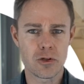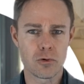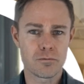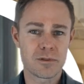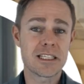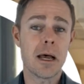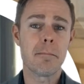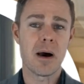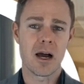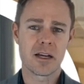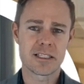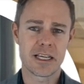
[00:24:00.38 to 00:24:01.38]
or some
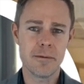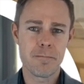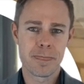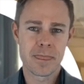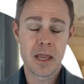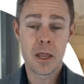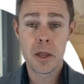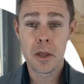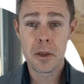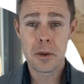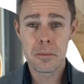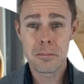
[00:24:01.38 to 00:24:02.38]
marketing,
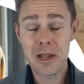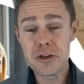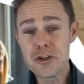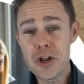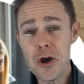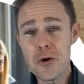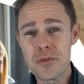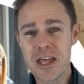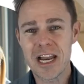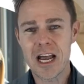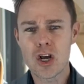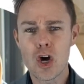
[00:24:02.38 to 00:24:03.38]
but know
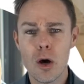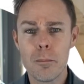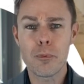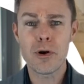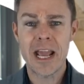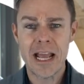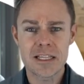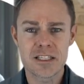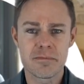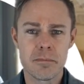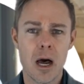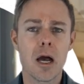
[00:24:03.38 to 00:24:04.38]
that a
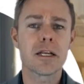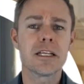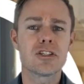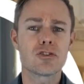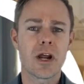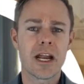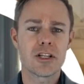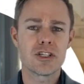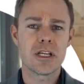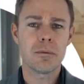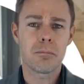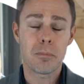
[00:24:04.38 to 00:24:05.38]
comprehensive marketing
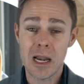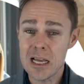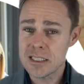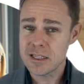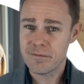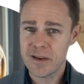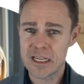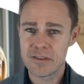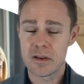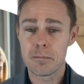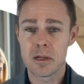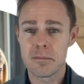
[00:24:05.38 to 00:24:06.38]
strategy plus
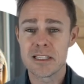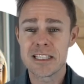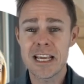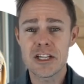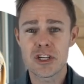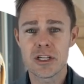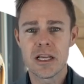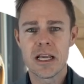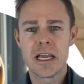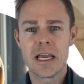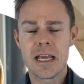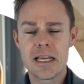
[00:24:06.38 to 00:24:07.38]
effective implementation
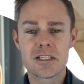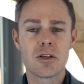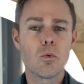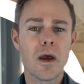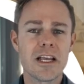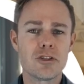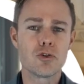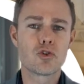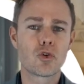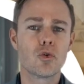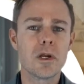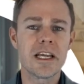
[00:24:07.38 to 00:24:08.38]
is the way to
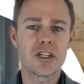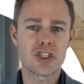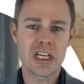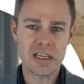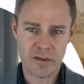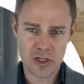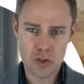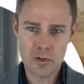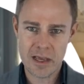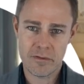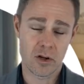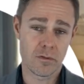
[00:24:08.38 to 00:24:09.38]
truly achieve a new
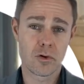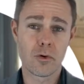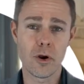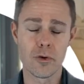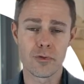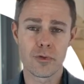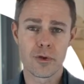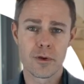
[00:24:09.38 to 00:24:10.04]
level of growth.